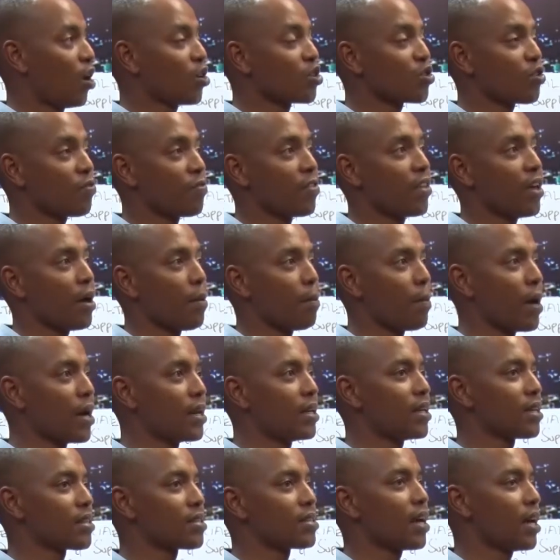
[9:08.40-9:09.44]
of their money
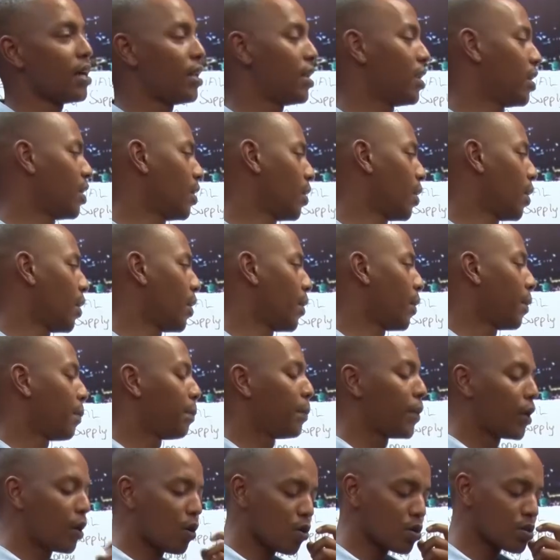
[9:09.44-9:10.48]
aside,
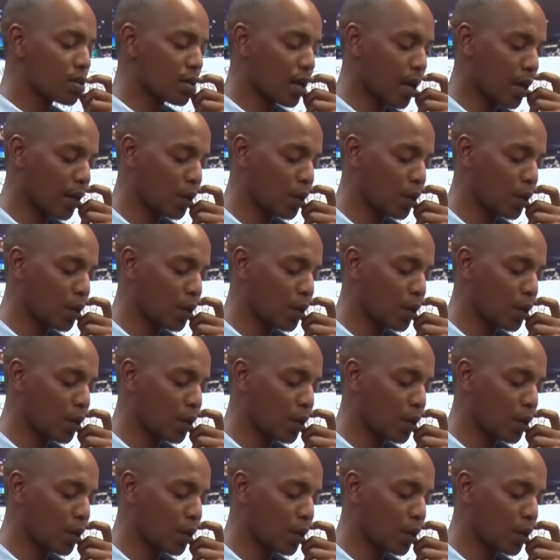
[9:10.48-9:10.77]
because